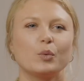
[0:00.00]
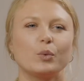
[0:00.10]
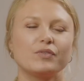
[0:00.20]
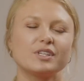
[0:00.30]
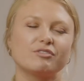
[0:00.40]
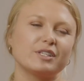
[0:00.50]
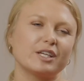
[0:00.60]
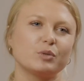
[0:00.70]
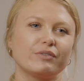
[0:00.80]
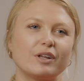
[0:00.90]
With this
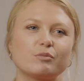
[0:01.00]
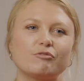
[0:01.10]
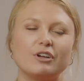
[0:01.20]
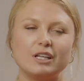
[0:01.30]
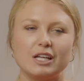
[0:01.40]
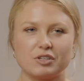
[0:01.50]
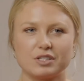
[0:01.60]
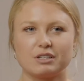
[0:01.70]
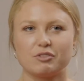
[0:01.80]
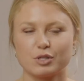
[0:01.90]
research, we found some really
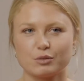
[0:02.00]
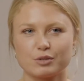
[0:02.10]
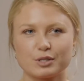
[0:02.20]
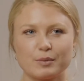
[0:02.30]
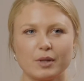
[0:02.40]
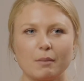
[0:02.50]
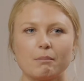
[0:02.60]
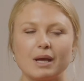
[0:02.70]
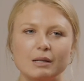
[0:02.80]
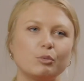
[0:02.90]
interesting results,
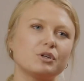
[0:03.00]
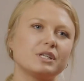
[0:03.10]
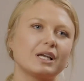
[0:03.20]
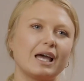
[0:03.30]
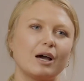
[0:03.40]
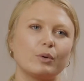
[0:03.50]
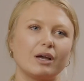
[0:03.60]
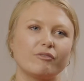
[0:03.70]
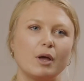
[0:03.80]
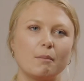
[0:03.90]
mainly pointing at how we
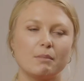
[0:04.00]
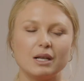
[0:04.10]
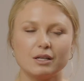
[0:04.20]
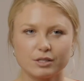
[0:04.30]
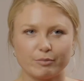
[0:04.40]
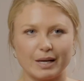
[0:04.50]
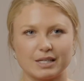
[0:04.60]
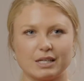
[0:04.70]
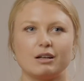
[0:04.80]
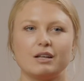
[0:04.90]
have millions of
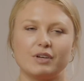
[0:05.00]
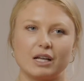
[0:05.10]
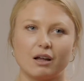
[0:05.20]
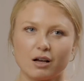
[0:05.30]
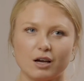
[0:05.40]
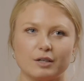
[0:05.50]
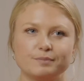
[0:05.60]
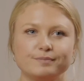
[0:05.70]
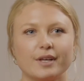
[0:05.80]
bacteria living in our gut,